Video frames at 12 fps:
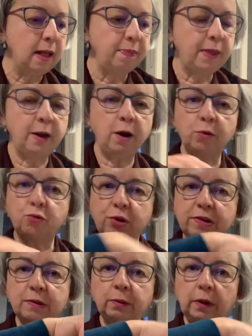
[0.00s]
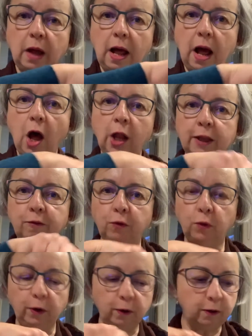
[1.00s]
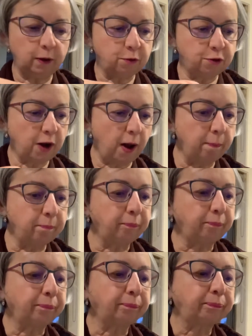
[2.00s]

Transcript: Then I'll drizzle olive oil on top,